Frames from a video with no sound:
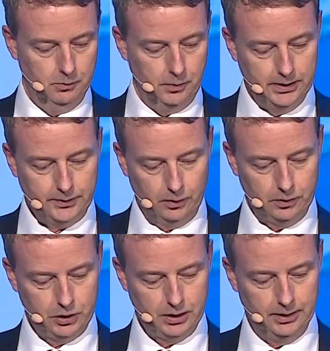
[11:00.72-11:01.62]

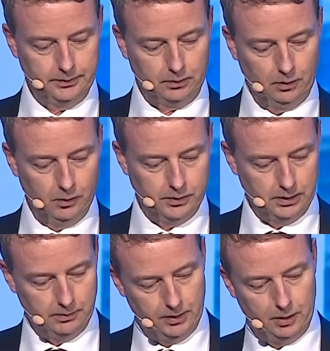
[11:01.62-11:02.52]
Research and
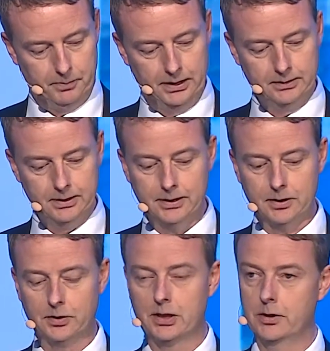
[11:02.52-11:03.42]
technology development is
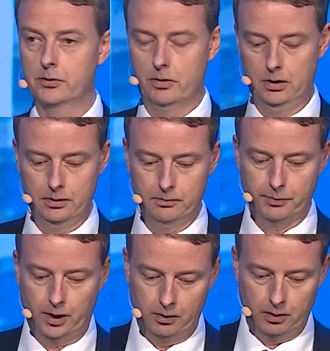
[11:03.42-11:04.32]
a central
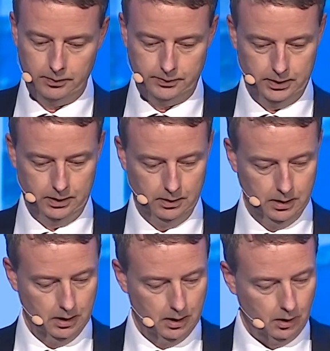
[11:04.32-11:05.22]
priority
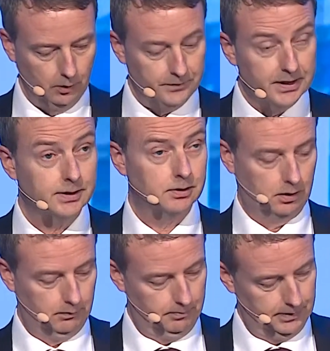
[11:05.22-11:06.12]
of this
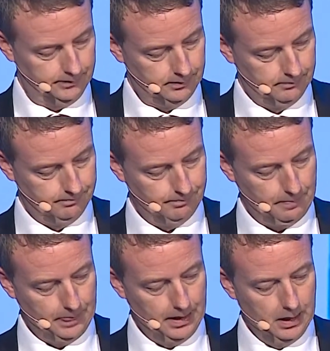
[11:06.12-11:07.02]
government.
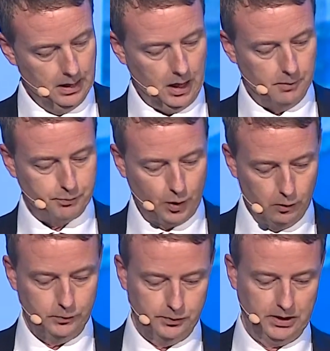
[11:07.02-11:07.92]
I'm
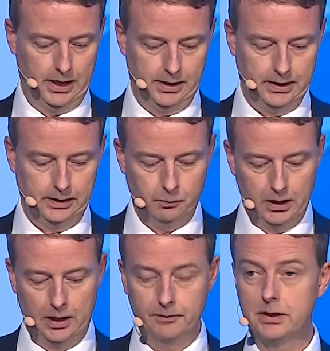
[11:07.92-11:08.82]
proud to say that we
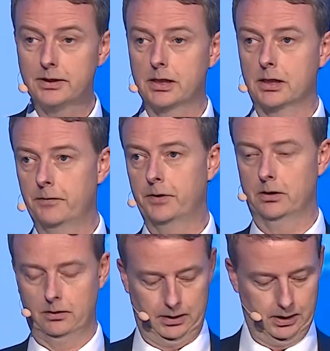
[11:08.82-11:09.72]
have
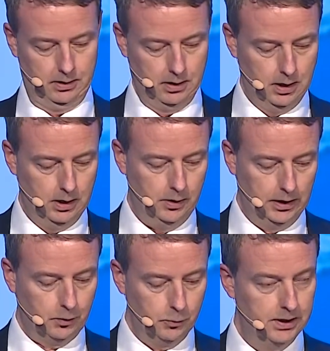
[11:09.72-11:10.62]
significantly
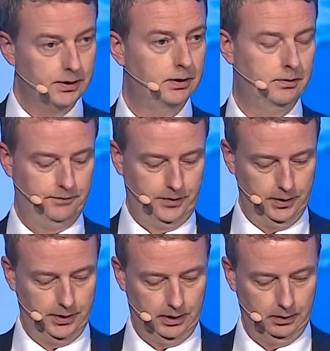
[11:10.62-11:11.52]
increased
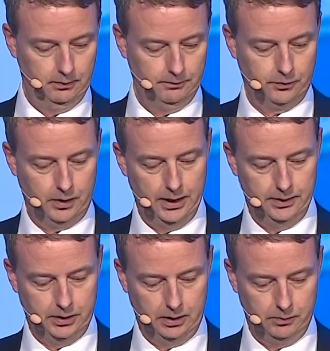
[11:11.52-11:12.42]
funding for
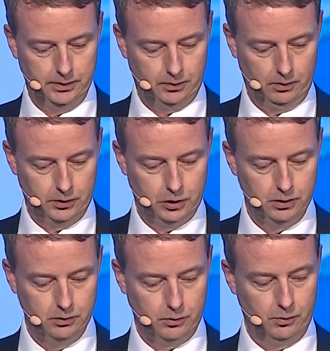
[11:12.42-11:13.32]
energy research
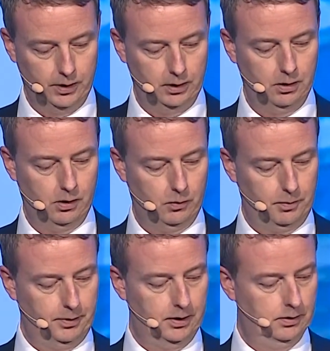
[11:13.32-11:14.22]
during our
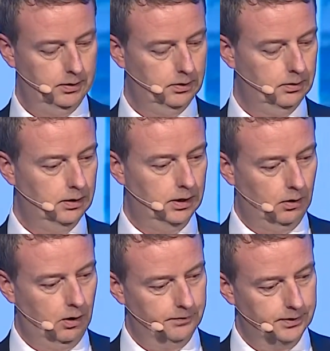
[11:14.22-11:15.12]
period in
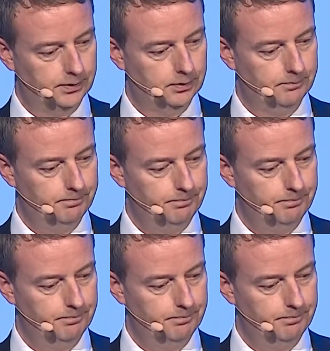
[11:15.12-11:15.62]
office.